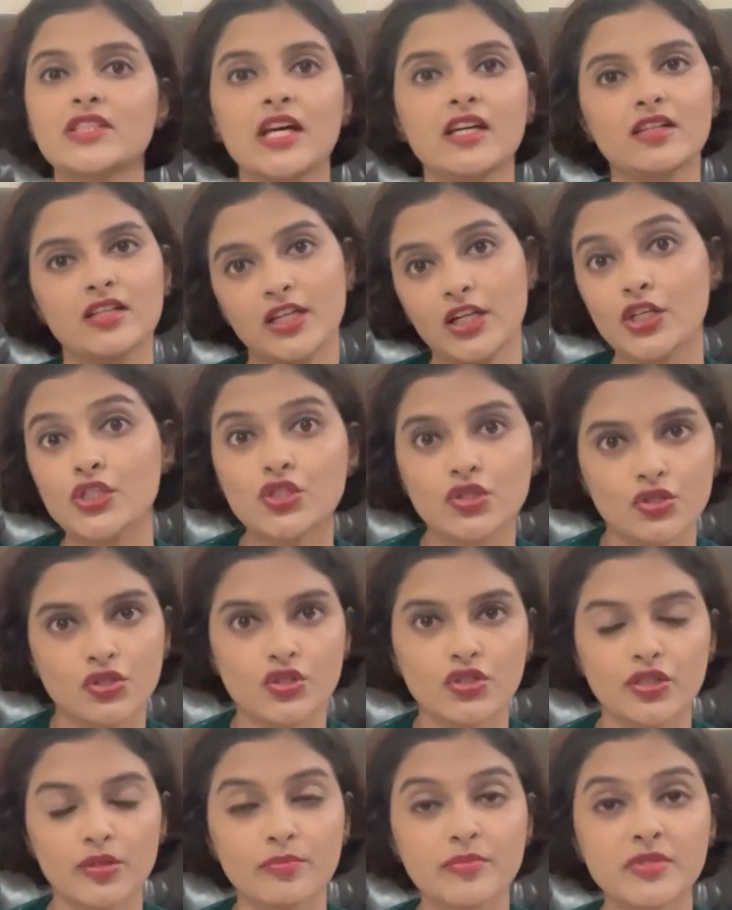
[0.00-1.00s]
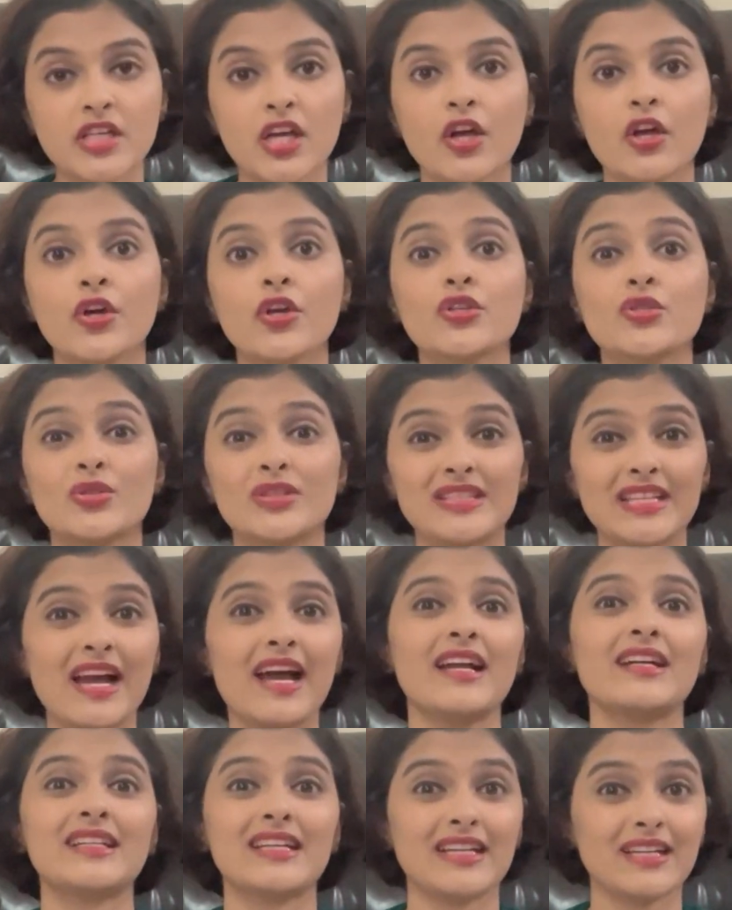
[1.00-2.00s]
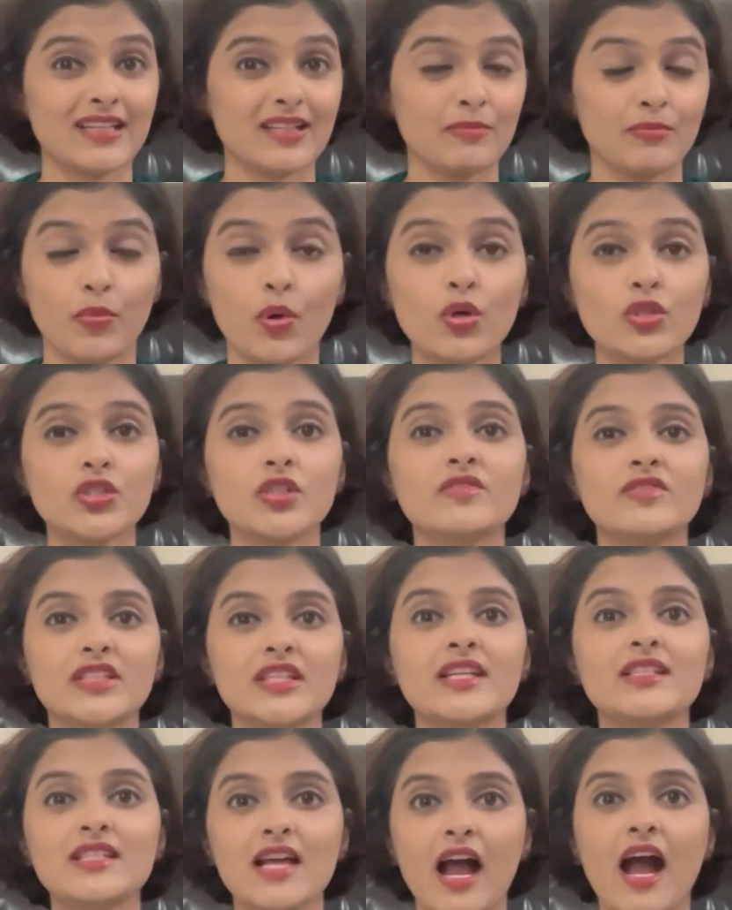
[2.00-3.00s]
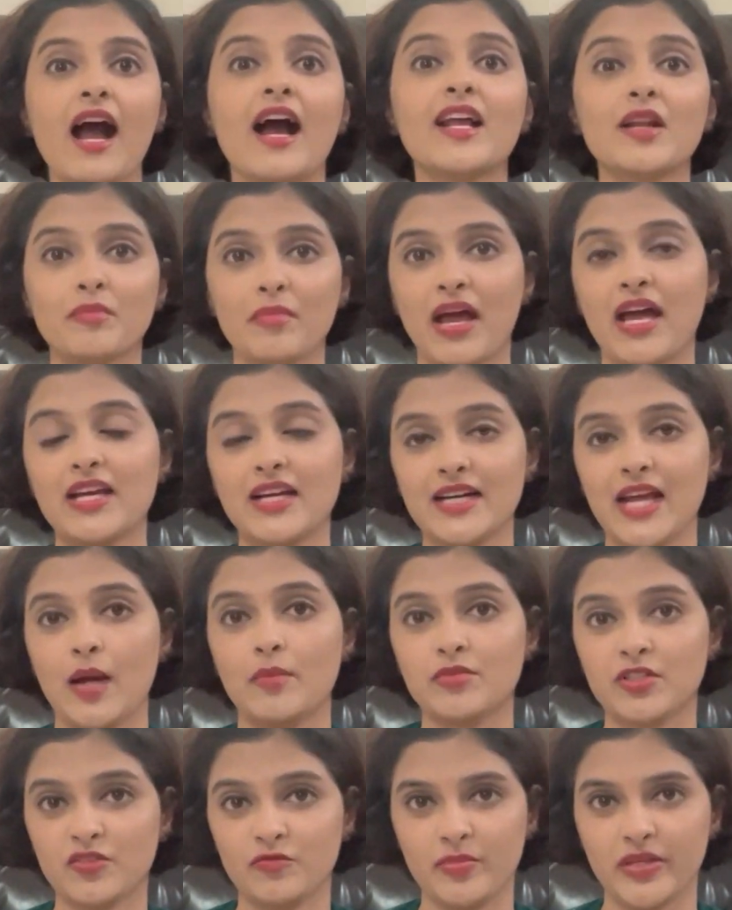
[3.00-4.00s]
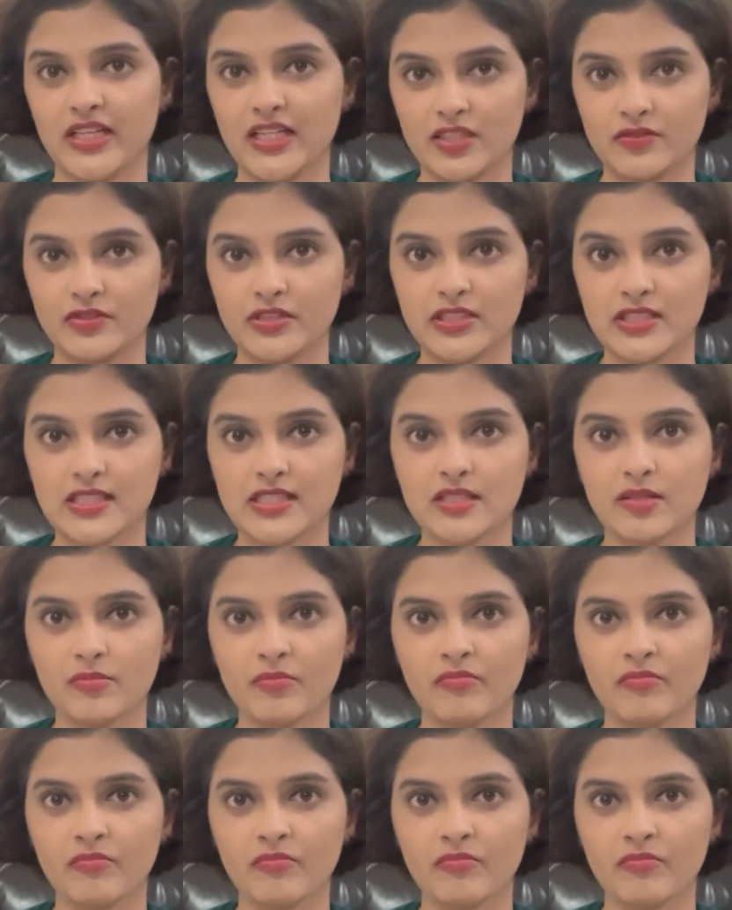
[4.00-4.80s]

their relationships. So that both of these are maladaptive behaviors.